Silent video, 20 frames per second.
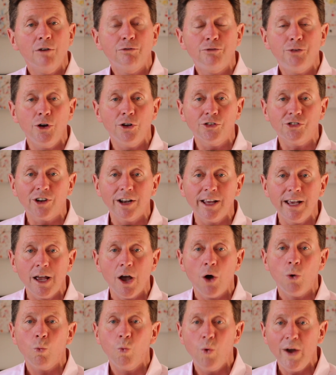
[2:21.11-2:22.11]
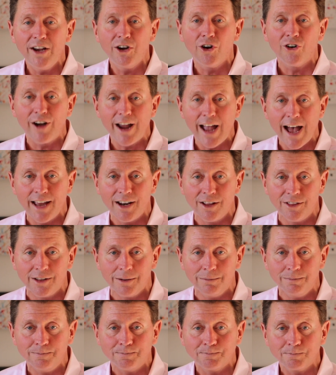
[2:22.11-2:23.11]
Firstly, we created
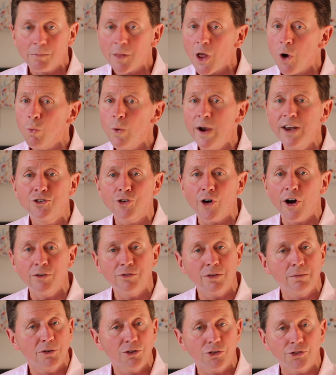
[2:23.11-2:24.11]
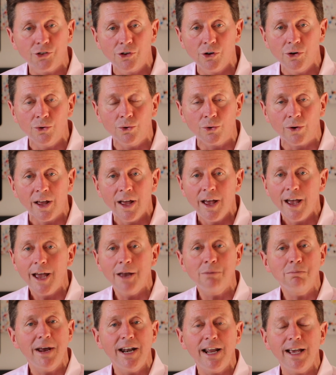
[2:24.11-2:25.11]
them. We drove them to school.
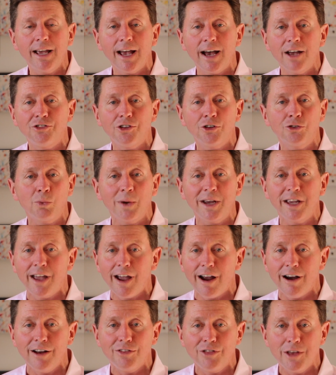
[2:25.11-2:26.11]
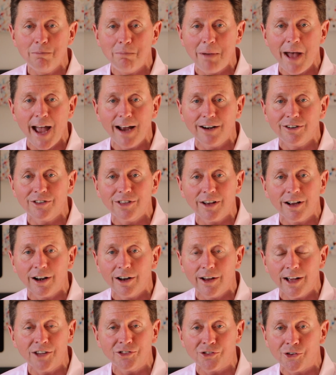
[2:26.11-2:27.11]
In many cases, we carried their bag to the
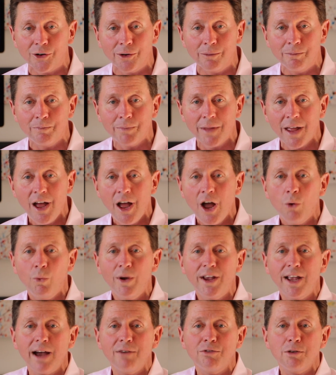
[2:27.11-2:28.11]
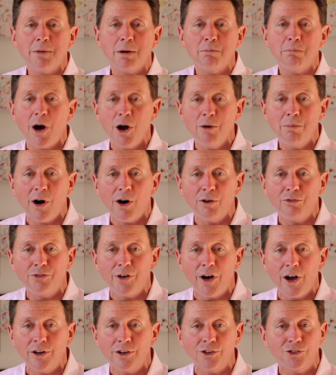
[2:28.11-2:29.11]
classroom. We gave them a mobile
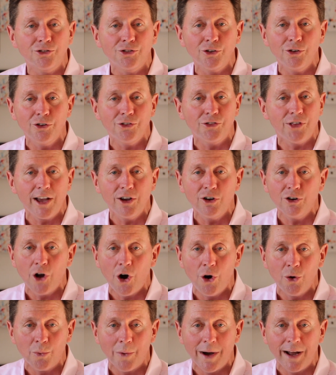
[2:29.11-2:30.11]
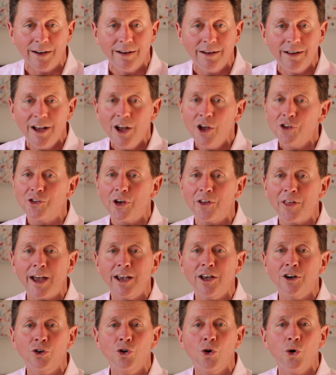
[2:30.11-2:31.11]
phone as soon as they could hold one so
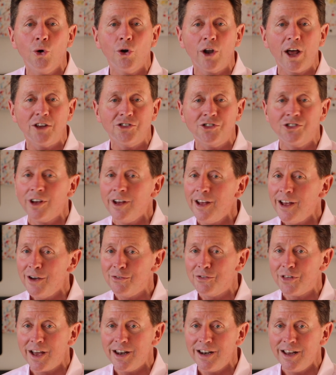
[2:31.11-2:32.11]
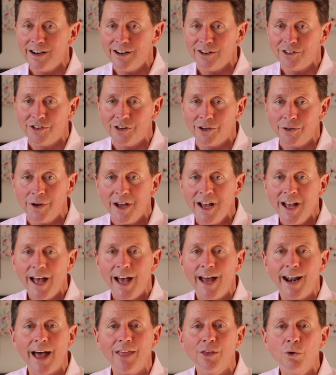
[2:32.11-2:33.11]
they could call us if they needed to.
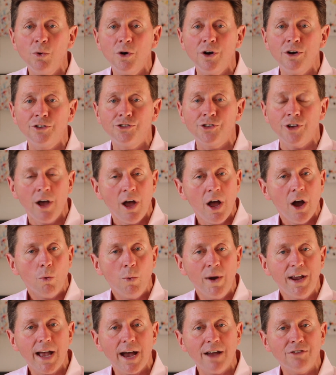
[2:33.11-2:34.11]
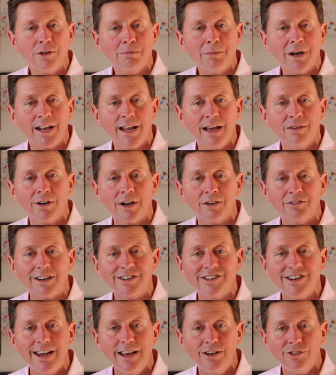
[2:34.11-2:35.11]
In other words, we gave them a level of
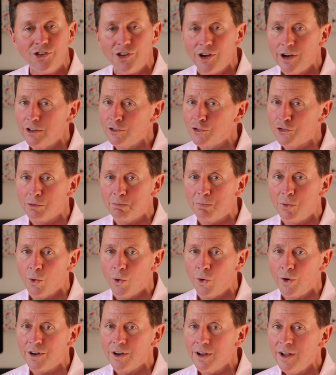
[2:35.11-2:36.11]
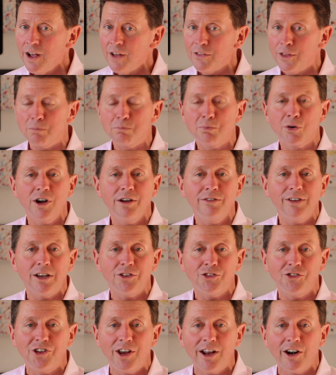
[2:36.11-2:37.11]
attention and support that
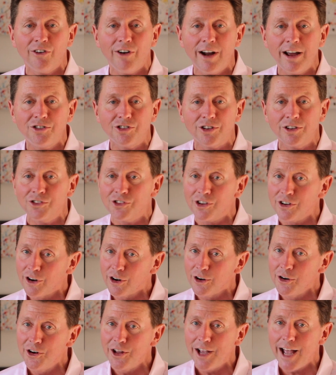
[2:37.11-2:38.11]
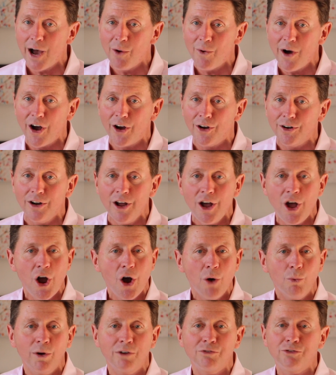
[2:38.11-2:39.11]
previous generations, including our own,
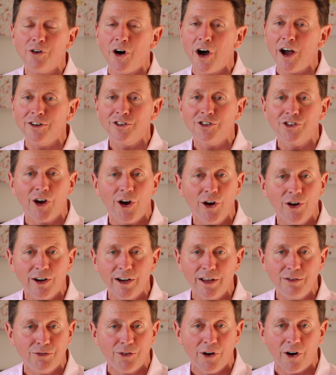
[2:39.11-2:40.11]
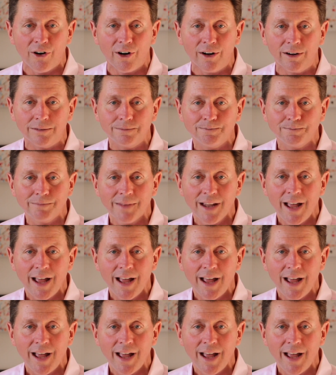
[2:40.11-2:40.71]
would find totally foreign.